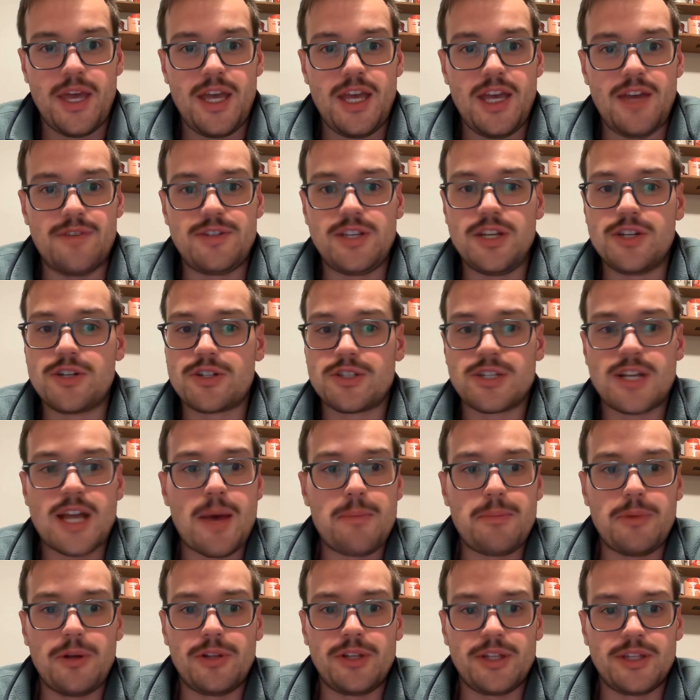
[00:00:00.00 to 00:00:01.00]
If teachers are
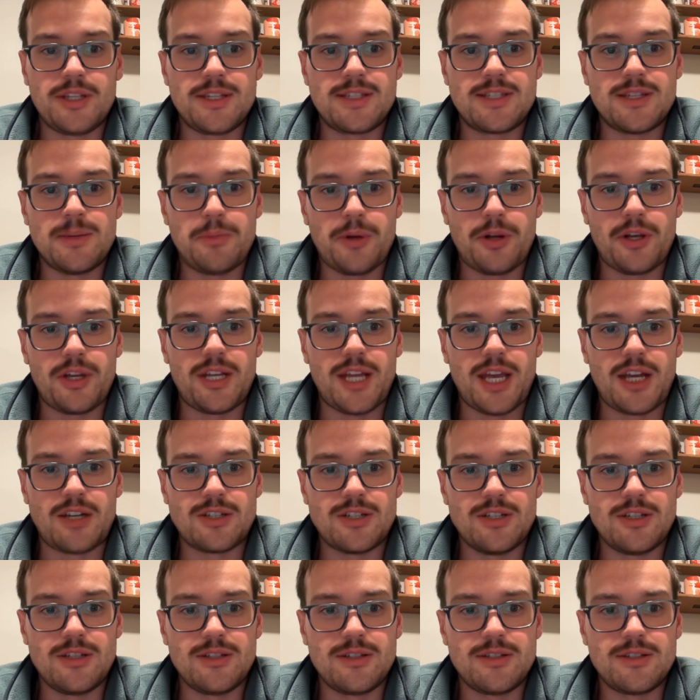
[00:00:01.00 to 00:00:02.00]
not building these simple
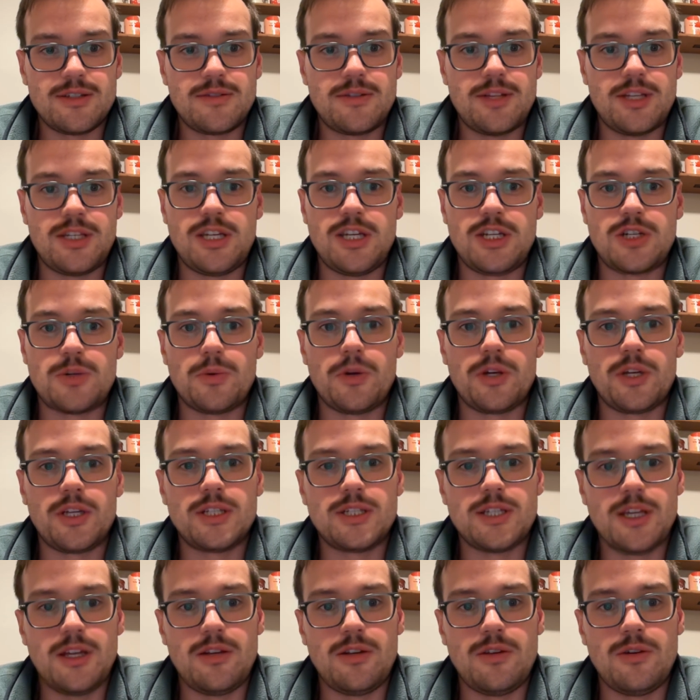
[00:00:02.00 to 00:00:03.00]
connections, the teaching will
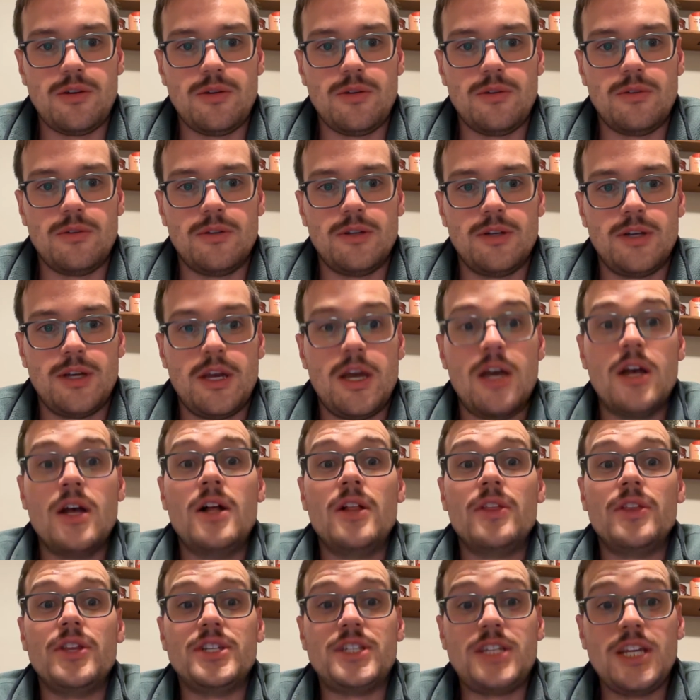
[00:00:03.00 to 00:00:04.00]
continue
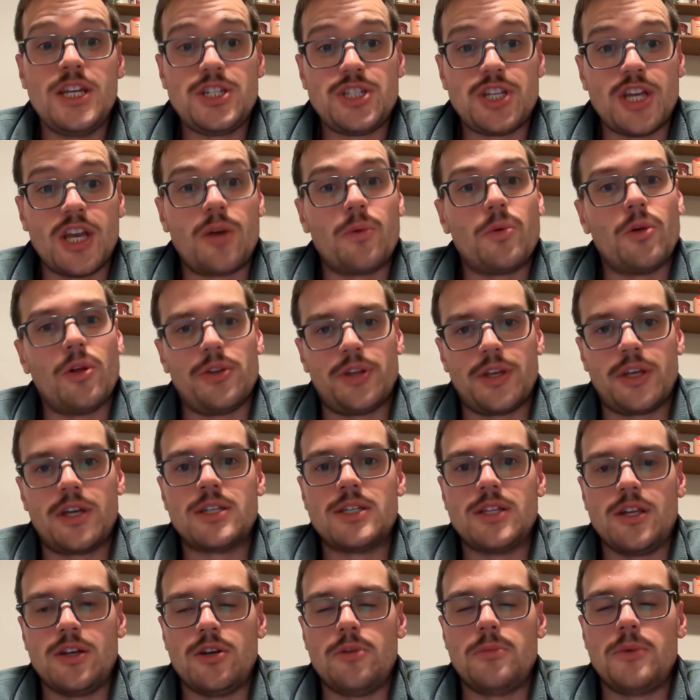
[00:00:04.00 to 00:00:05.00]

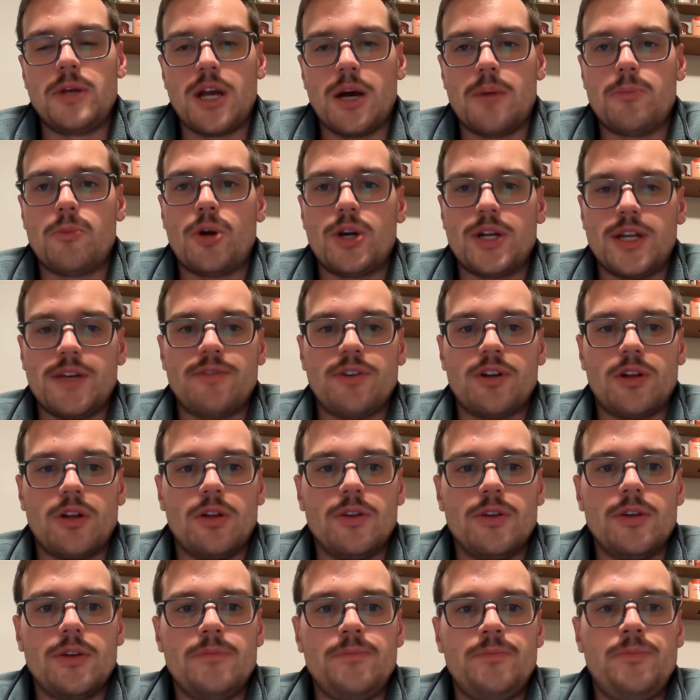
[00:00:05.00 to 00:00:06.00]
to become more
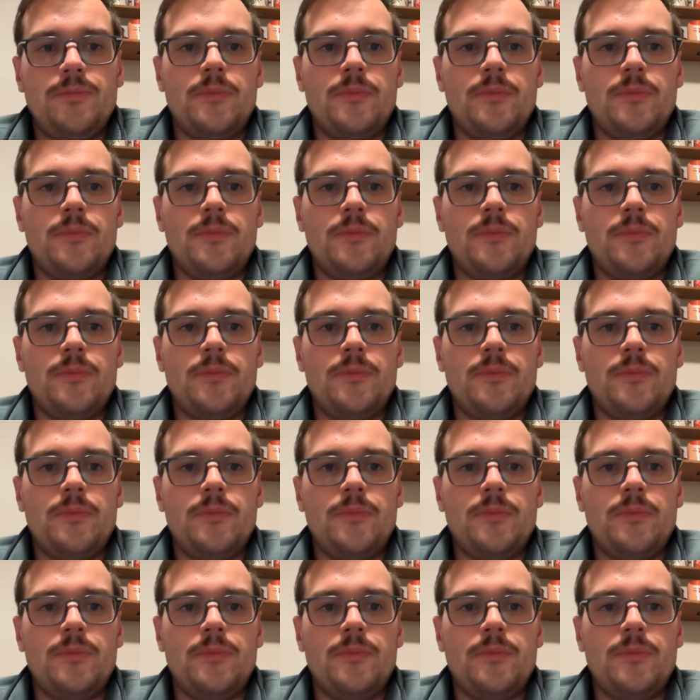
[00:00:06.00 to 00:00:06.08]
difficult.